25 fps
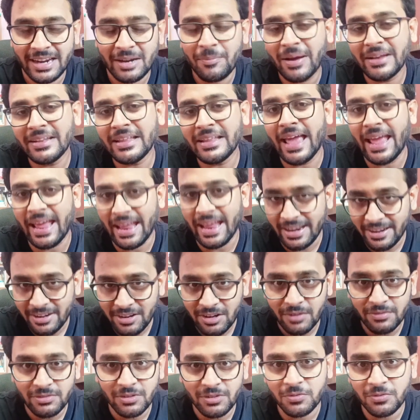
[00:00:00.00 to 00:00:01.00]
And by the
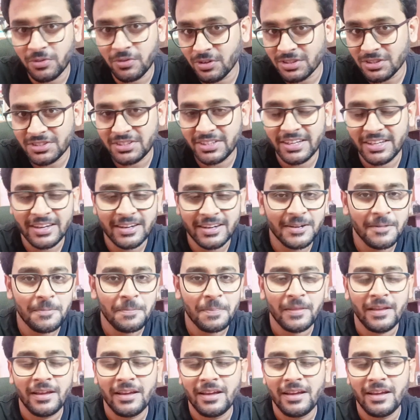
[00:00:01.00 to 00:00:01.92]
end of the first year,